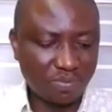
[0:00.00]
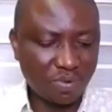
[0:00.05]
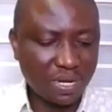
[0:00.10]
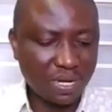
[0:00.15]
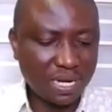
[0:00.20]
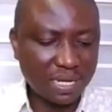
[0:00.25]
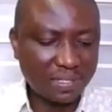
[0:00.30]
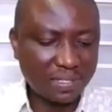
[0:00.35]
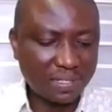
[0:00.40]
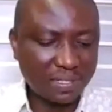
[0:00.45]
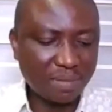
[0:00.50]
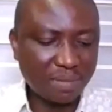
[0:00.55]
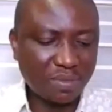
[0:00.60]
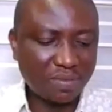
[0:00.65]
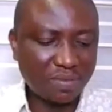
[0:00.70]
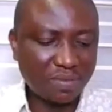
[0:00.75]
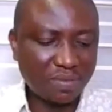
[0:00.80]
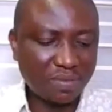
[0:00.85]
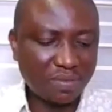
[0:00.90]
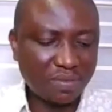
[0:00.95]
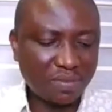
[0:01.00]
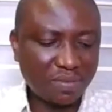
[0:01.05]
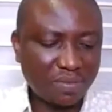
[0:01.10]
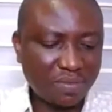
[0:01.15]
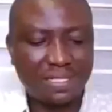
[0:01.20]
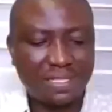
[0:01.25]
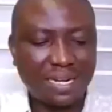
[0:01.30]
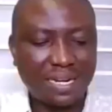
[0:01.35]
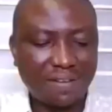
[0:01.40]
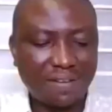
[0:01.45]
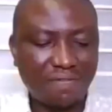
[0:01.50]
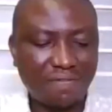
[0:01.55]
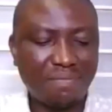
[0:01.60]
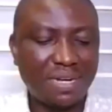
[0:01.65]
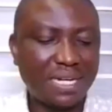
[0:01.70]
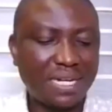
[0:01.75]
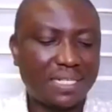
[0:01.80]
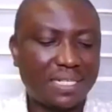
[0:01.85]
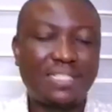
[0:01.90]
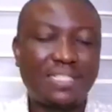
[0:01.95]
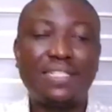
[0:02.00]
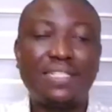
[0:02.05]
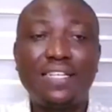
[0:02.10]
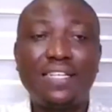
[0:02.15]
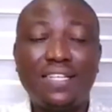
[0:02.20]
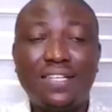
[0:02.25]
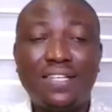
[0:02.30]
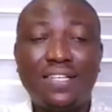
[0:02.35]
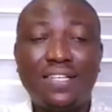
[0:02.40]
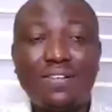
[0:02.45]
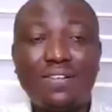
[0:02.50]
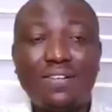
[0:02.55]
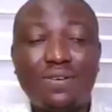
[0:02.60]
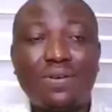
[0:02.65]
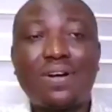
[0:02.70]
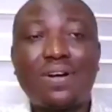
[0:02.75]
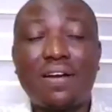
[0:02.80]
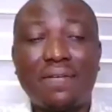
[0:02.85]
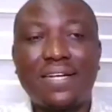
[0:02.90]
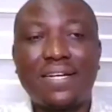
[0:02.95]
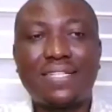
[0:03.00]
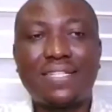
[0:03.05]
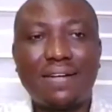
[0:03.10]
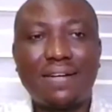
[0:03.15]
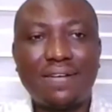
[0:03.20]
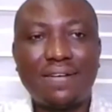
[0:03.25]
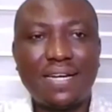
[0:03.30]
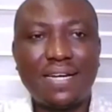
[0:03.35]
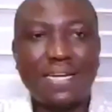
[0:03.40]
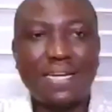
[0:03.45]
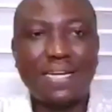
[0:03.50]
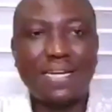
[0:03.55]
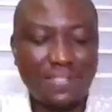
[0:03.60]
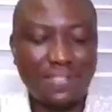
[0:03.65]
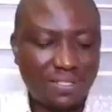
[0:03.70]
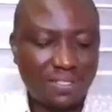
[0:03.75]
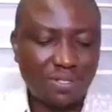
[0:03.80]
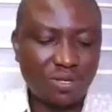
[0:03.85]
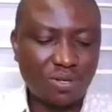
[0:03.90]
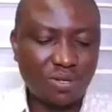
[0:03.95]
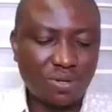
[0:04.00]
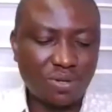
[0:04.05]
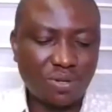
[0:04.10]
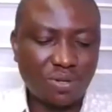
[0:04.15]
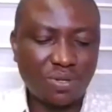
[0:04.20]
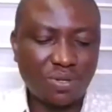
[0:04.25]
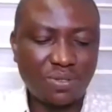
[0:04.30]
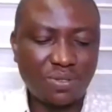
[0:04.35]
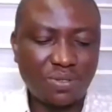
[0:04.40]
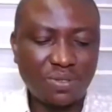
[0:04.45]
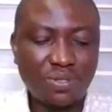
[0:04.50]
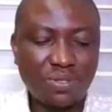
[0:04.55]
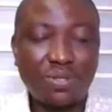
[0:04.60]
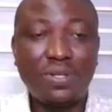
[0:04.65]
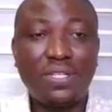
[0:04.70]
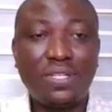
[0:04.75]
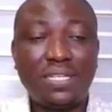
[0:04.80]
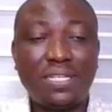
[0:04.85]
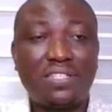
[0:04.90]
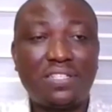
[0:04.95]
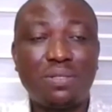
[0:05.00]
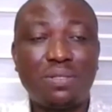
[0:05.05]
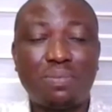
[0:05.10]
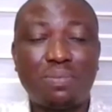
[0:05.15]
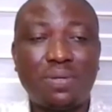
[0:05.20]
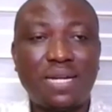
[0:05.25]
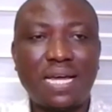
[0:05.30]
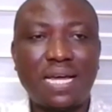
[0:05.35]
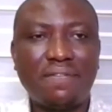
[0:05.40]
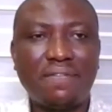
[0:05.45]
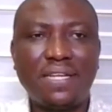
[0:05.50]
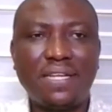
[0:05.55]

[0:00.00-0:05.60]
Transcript: What are some of the traits that have marked or characterized your leadership life?